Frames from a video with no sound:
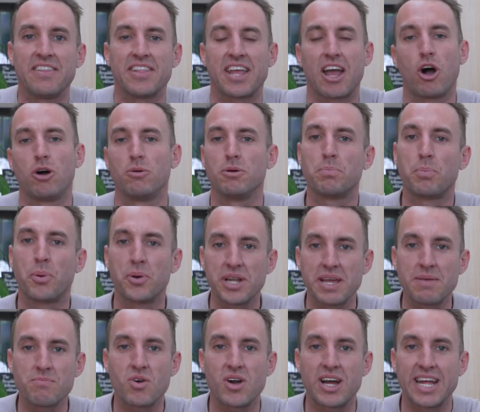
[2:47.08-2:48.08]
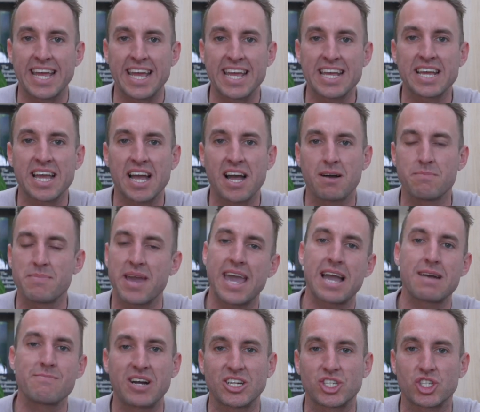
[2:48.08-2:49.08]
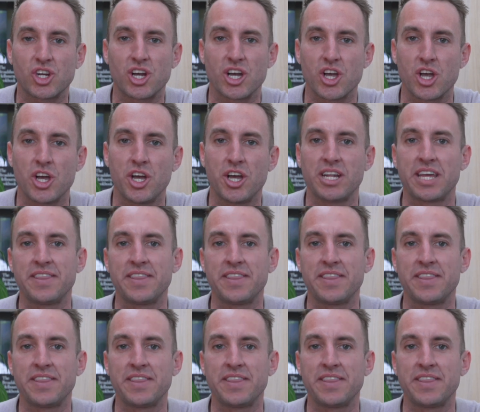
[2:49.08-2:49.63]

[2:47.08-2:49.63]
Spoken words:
I would put in my income, how much I earn,